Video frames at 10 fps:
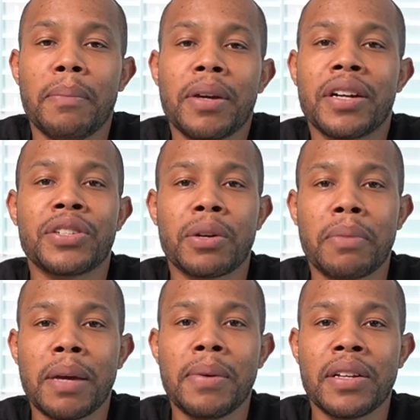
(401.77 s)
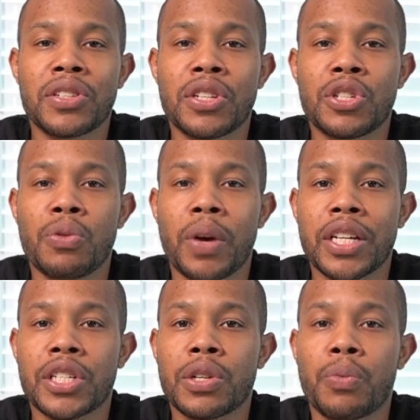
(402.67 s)
because there may be a
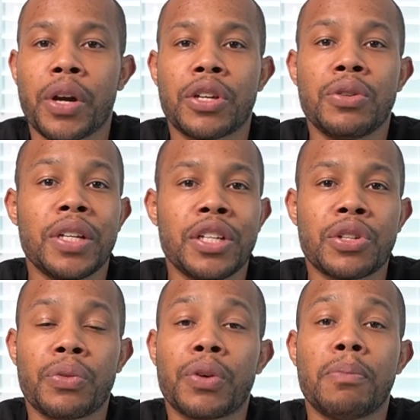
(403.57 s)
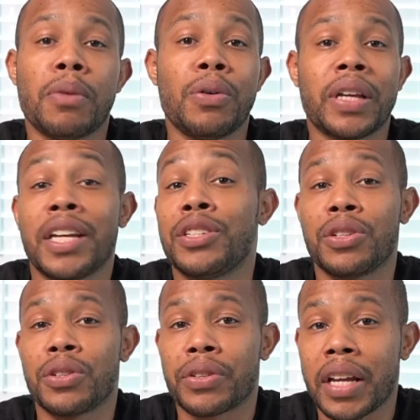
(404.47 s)
situation where you need to remote into
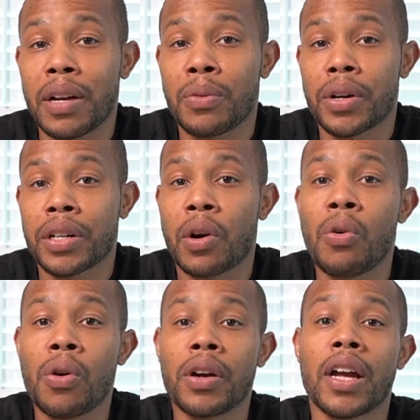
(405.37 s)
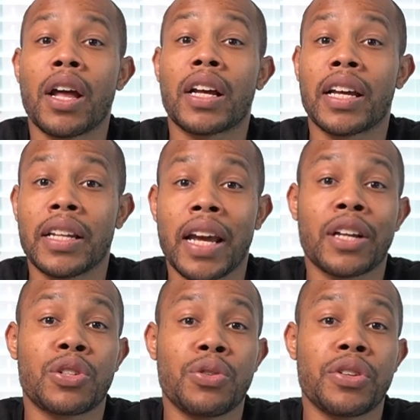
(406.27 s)
your network or
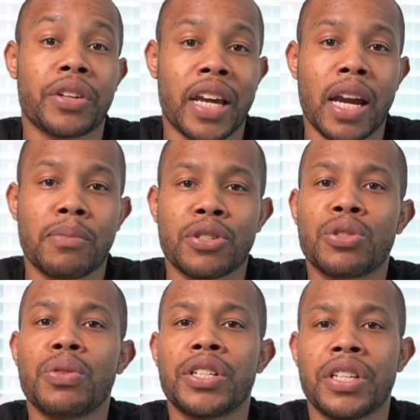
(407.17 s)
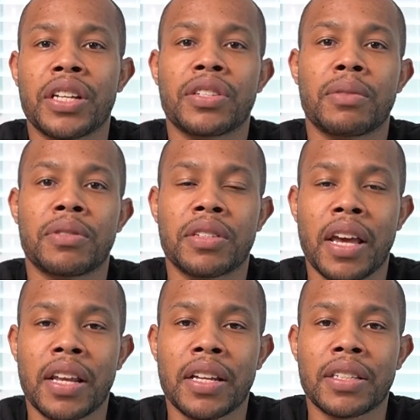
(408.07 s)
connect to your camera to adjust some
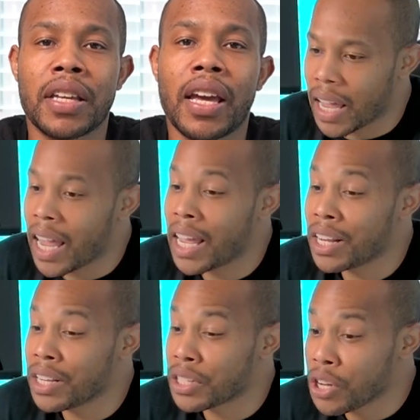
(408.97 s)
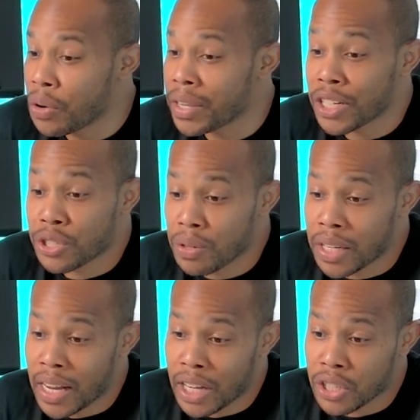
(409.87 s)
settings and know that you
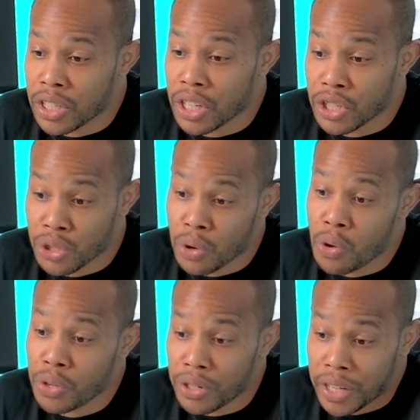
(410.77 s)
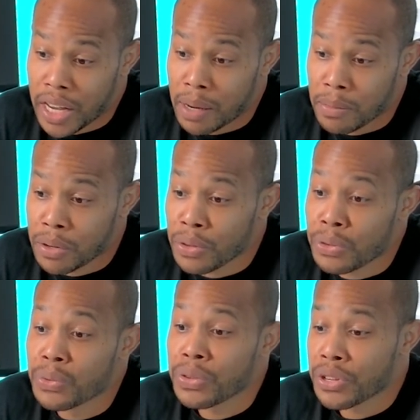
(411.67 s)
can actually control your camera
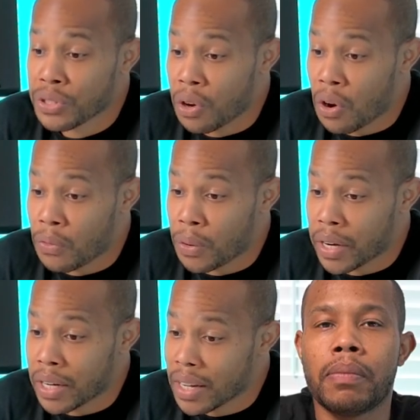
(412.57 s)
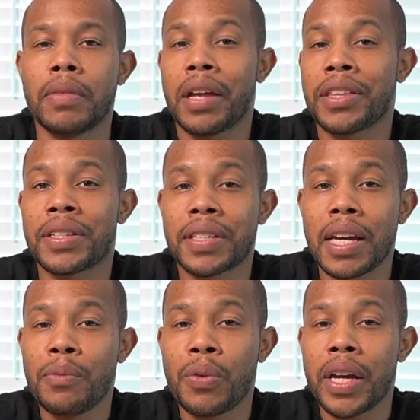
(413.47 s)
through the software. Now the
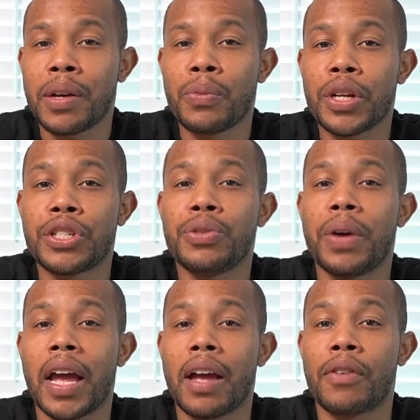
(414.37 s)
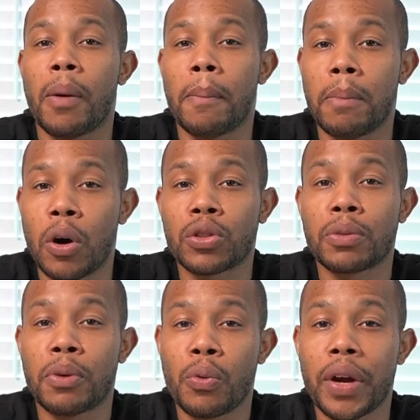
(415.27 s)
same way in which you have
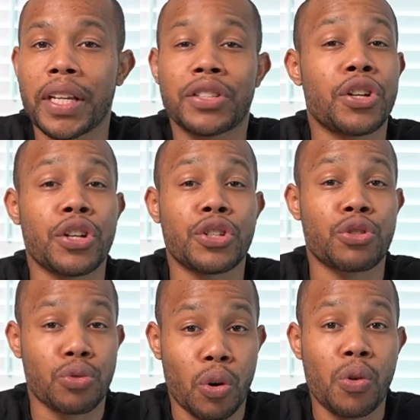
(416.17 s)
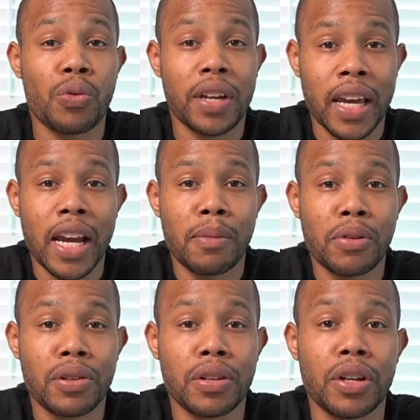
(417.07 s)
multiple ways to control the
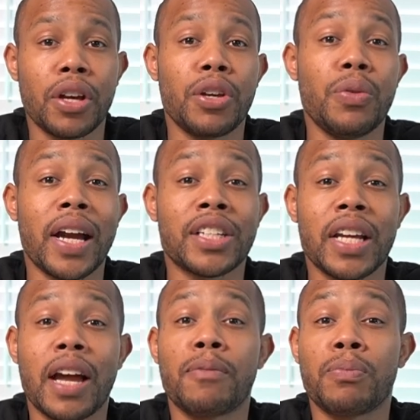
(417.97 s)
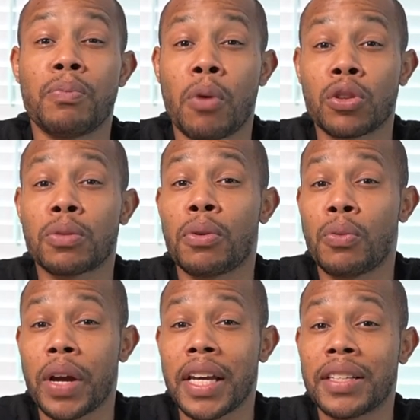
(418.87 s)
camera, you actually have multiple
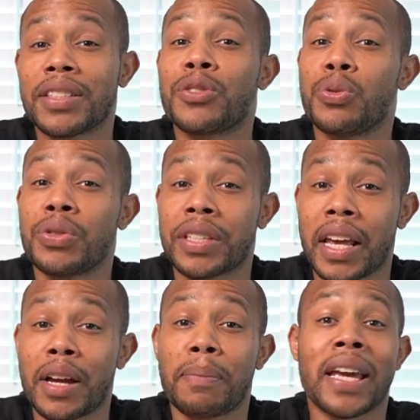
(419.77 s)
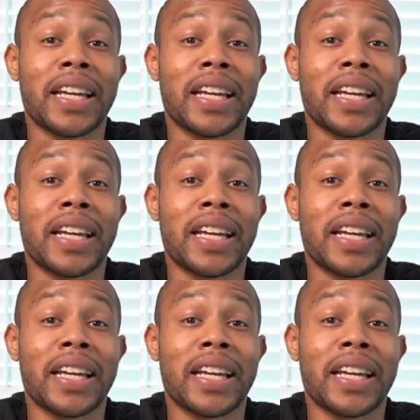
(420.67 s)
ways to set up and